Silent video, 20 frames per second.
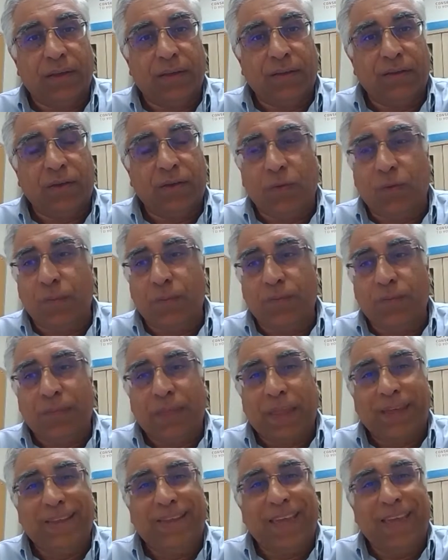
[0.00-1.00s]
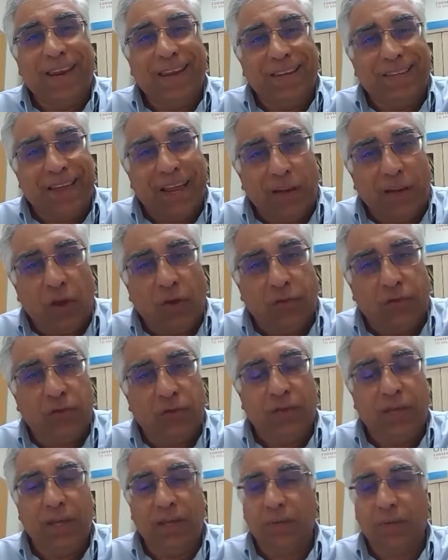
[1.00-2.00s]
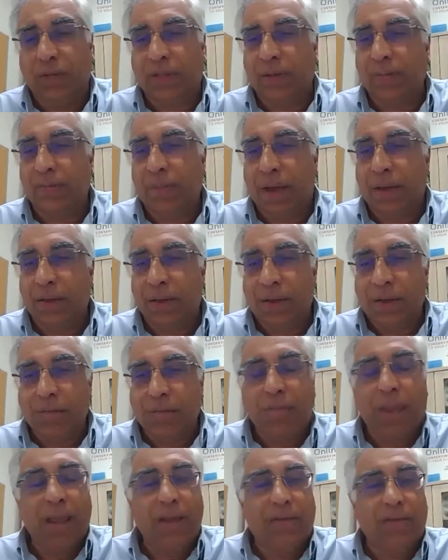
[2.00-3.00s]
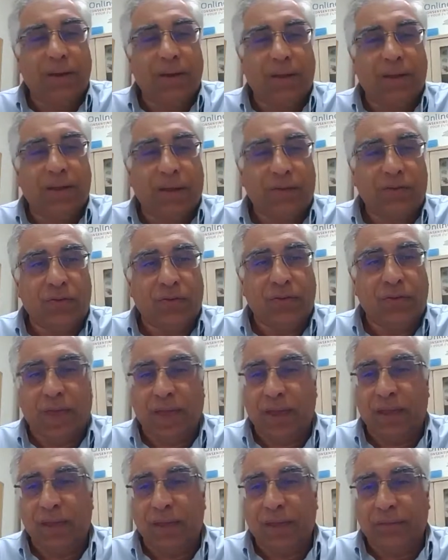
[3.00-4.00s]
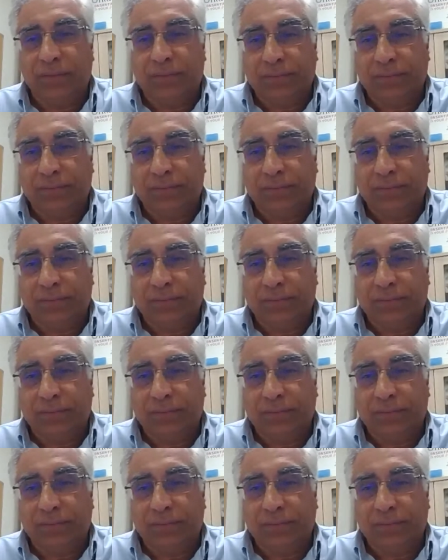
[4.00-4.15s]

So there is a lot to deal with. And my main regret today,